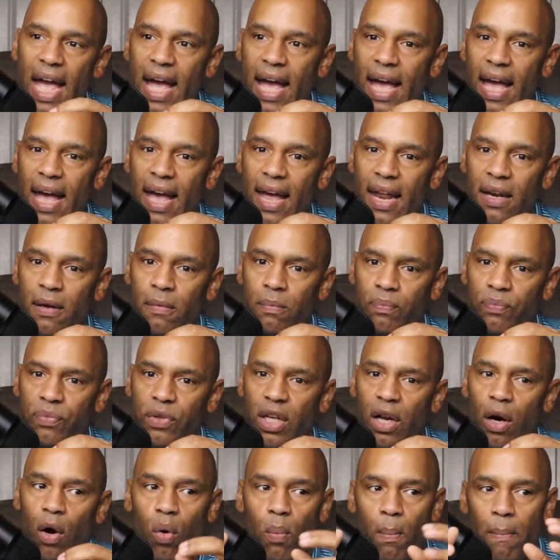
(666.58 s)
and,
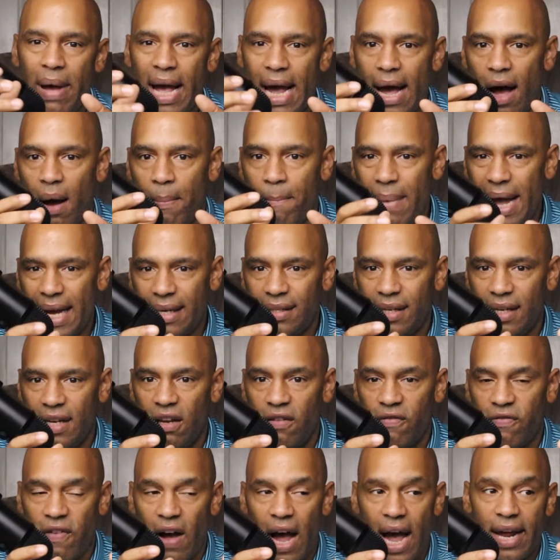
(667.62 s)
you know, a
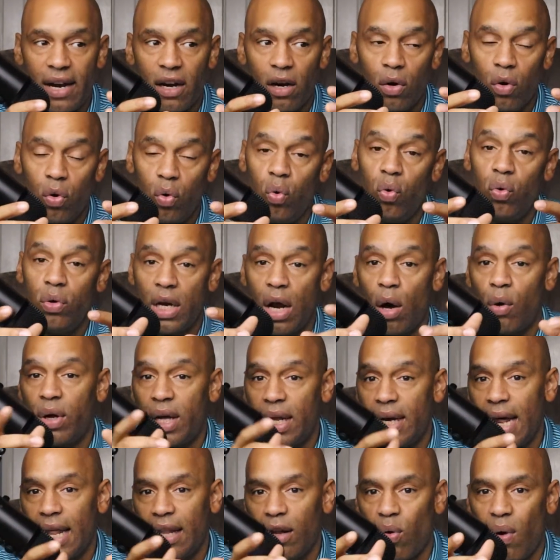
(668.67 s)
Mexican fighter who, you know,
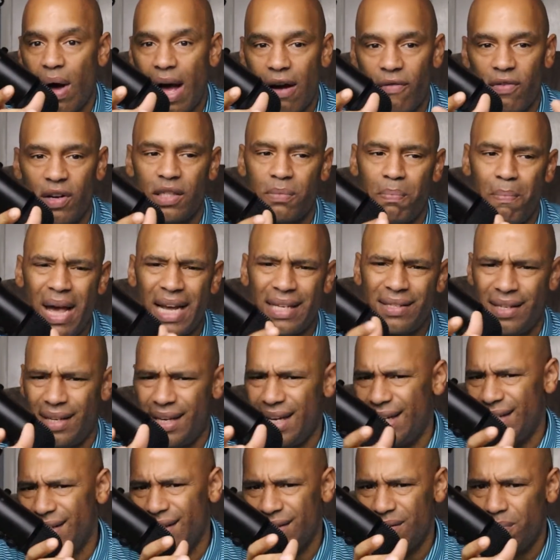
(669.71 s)
Canelo Alvarez,
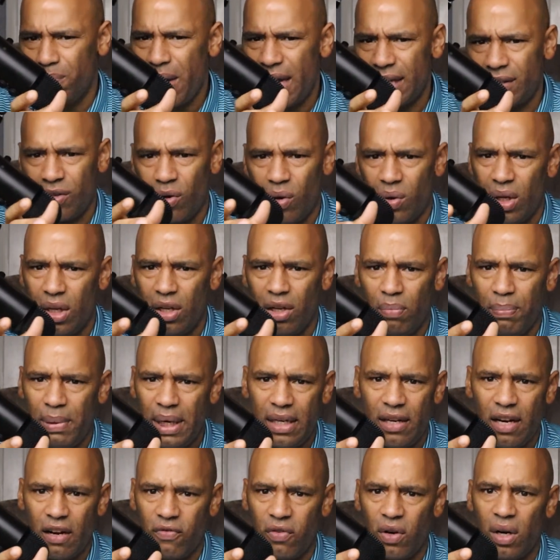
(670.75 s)
Mexico a little
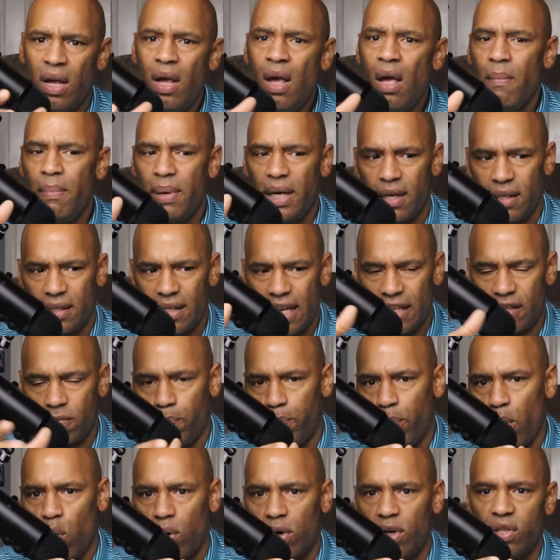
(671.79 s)
bit different because that's
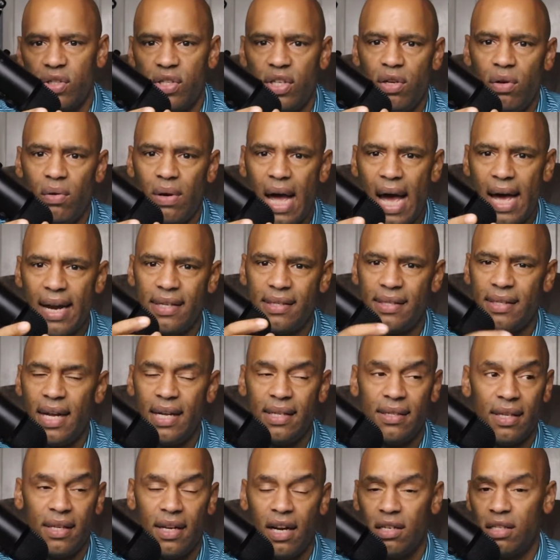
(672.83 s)
borders the United
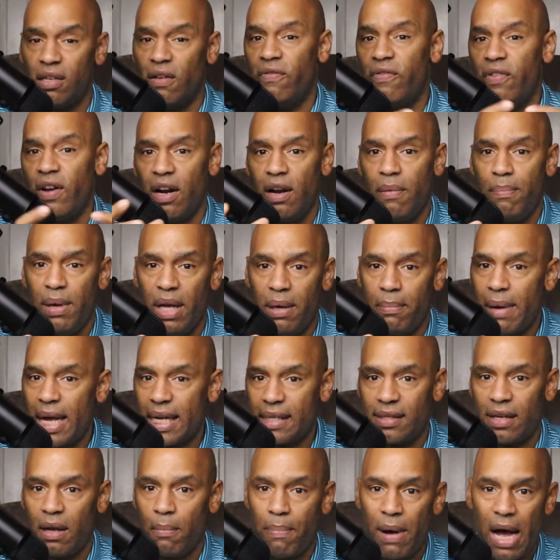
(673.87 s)
States and there's a very big
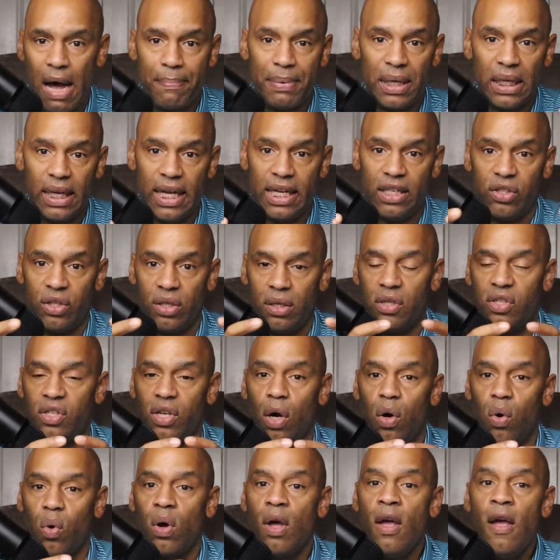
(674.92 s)
Mexican population.
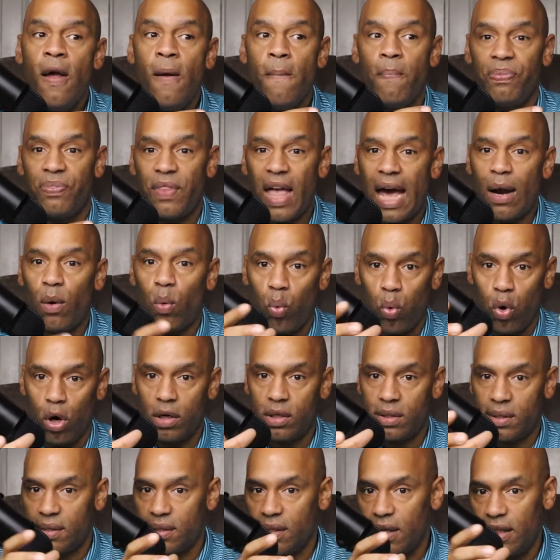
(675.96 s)
So that
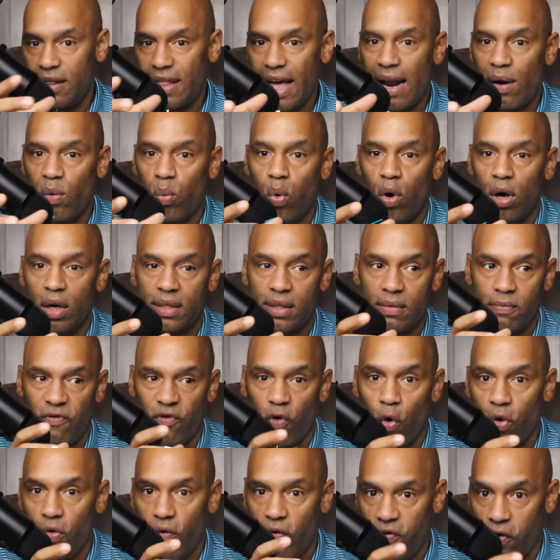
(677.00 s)
works
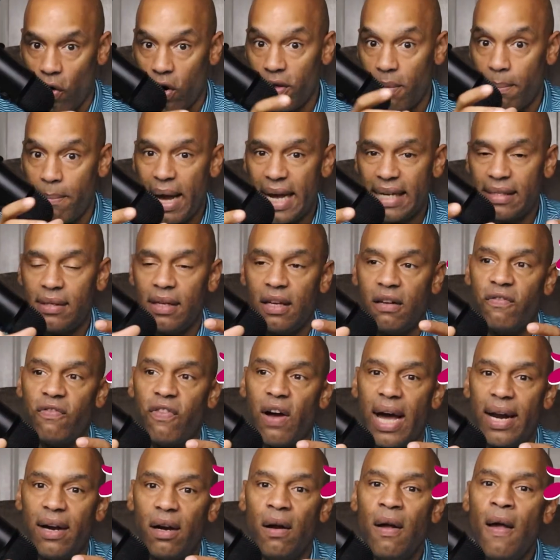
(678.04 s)
for the Mexican
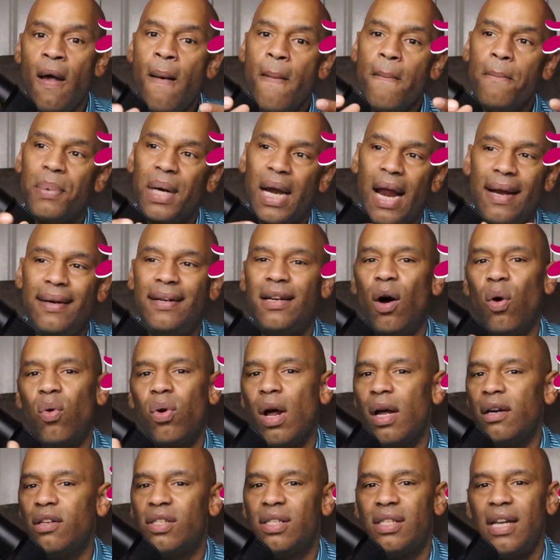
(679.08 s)
fighter. But I
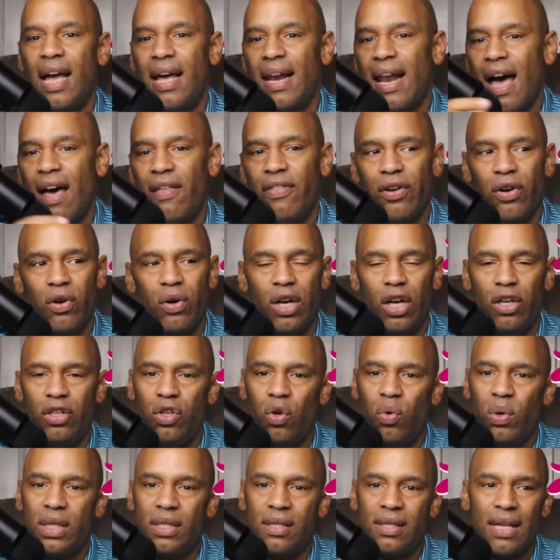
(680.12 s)
don't understand how they're going to
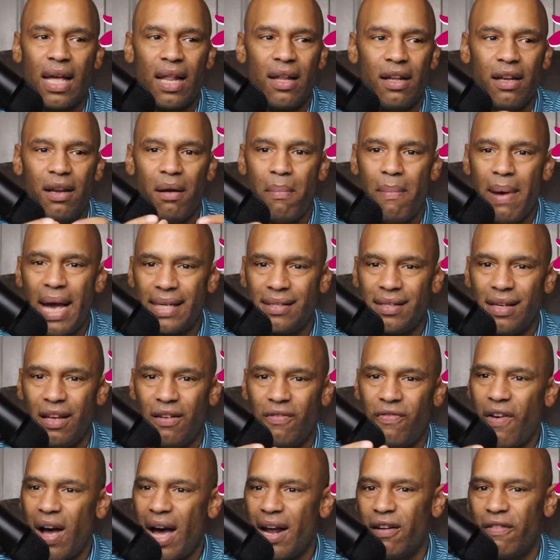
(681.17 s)
do it selling the
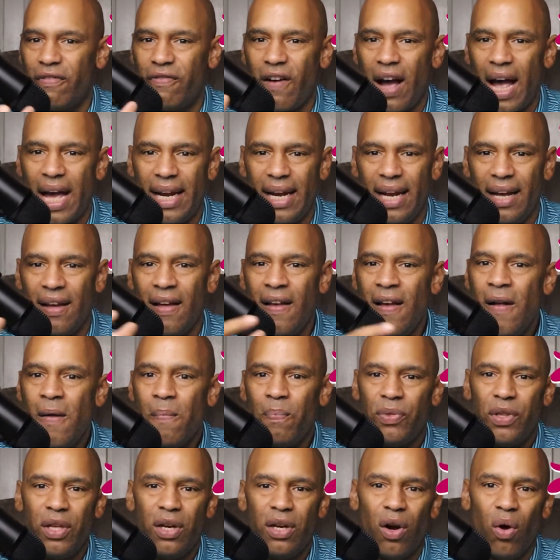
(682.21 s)
Mexican fighter fighting,
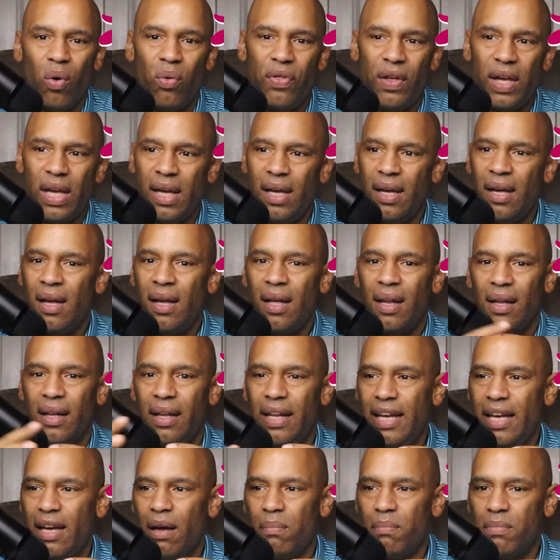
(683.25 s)
you know, the
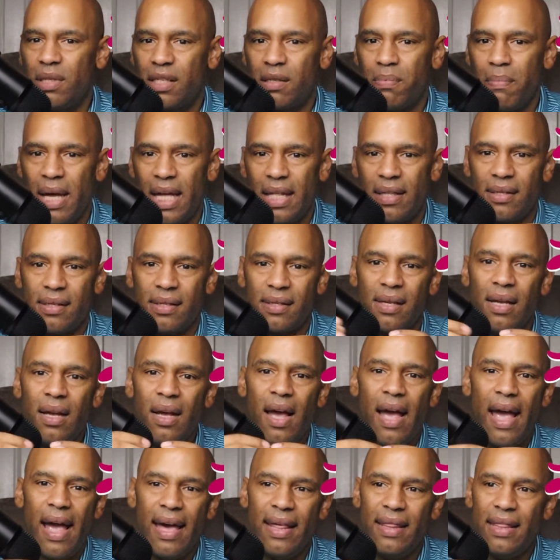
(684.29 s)
Liam Smiths
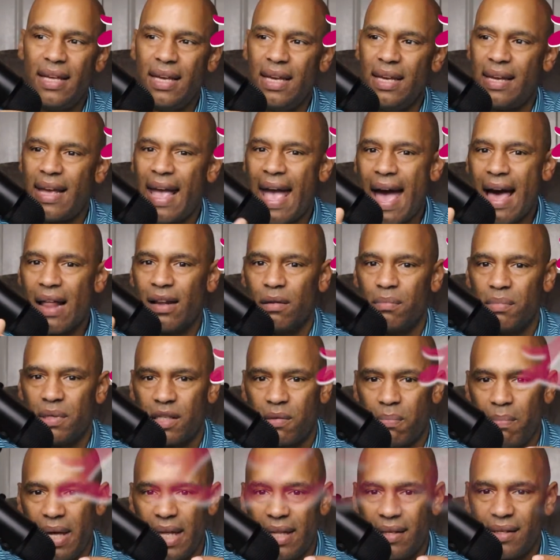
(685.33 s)
and the Callum
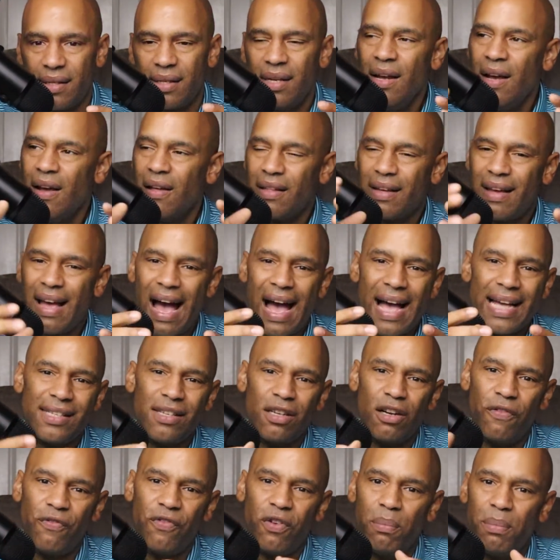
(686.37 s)
Smiths, guys
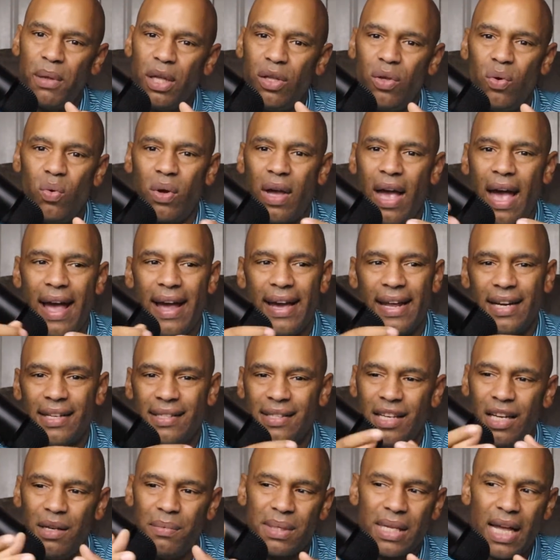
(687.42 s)
that are from the UK. And it
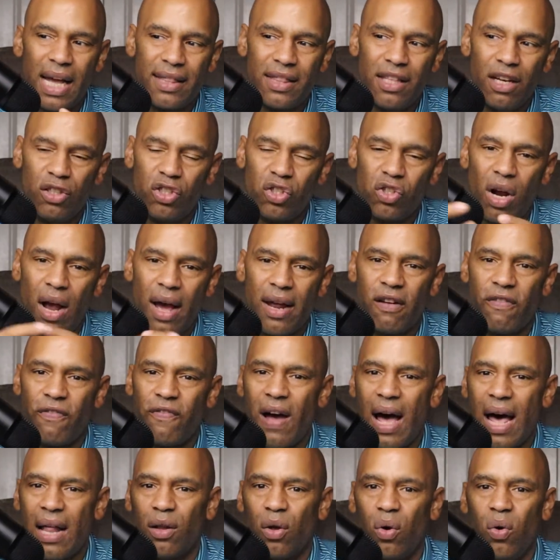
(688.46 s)
seems like they're trying to
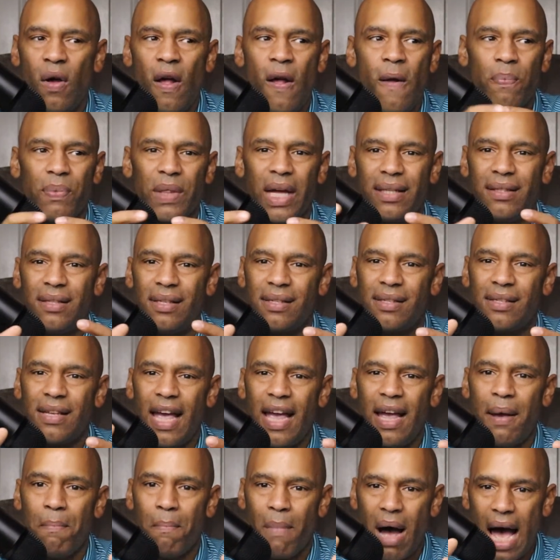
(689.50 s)
follow like the
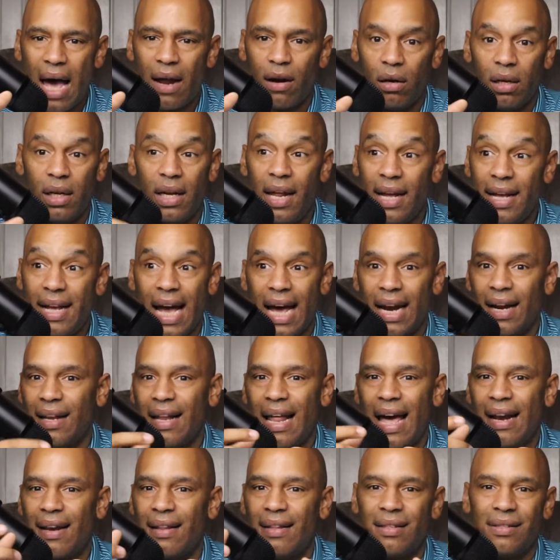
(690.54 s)
same model, and they got a
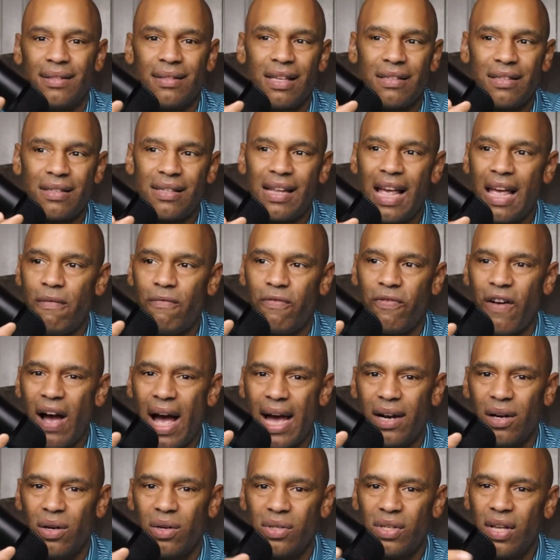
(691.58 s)
lot of the same
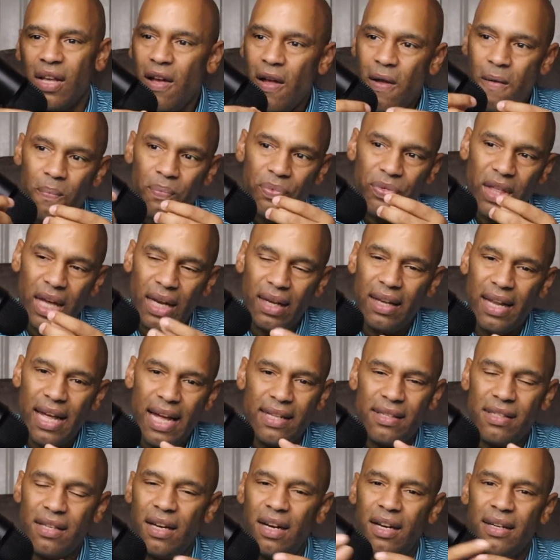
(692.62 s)
fighters that
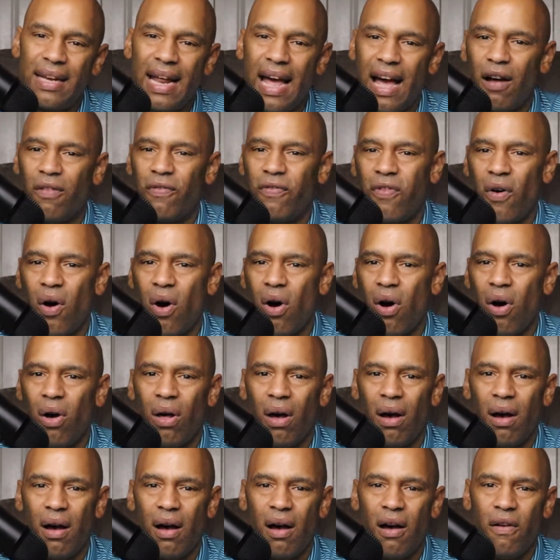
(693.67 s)
led to the
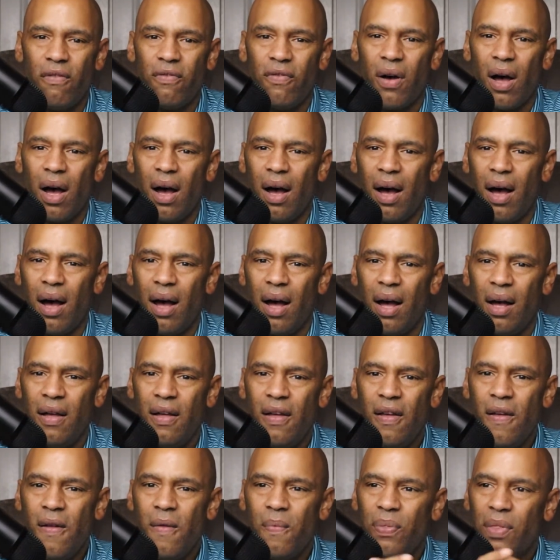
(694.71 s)
downfall
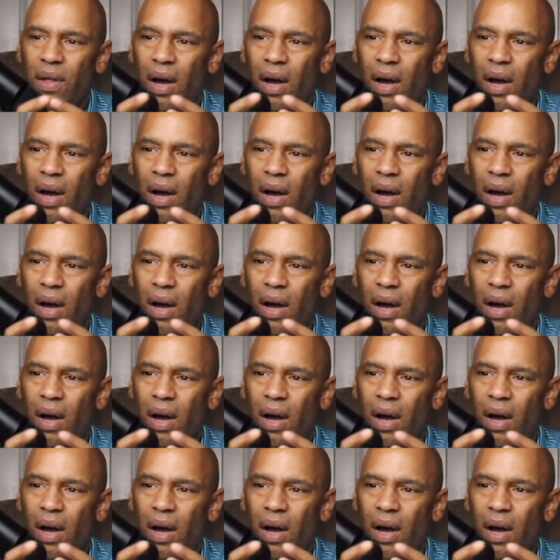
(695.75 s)
of,